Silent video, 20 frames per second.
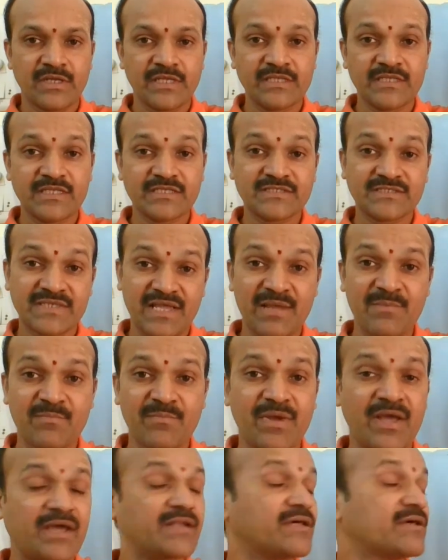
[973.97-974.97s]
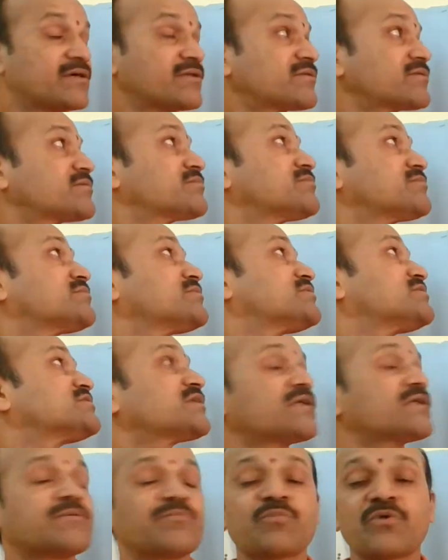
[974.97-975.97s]
In the same manner,
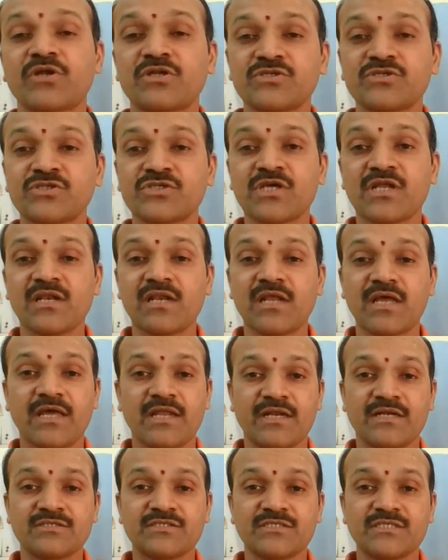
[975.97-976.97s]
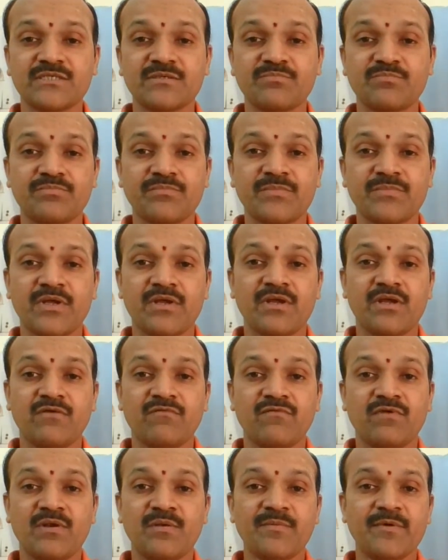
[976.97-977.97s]
see, potential energy
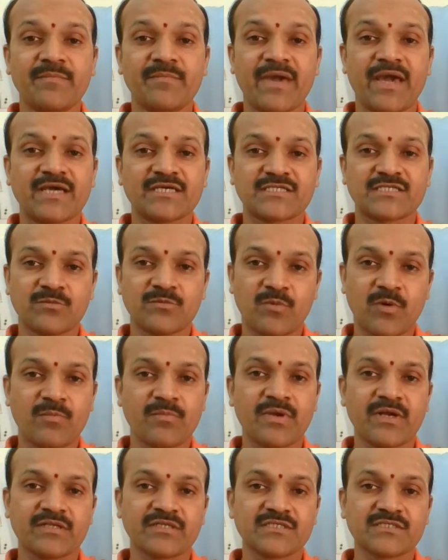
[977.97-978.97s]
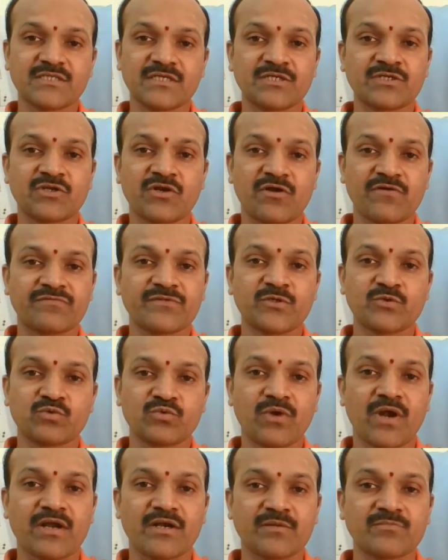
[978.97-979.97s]
will be maximum at the center of the
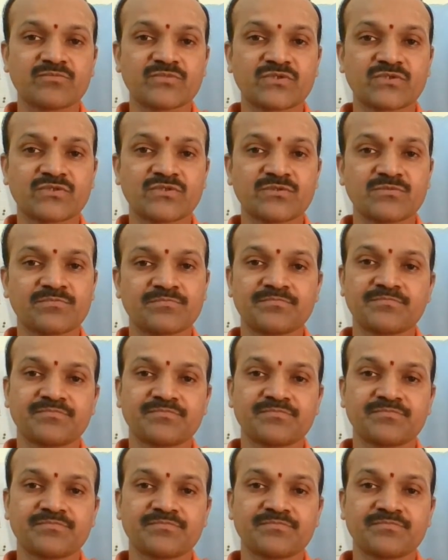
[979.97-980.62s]
two atoms.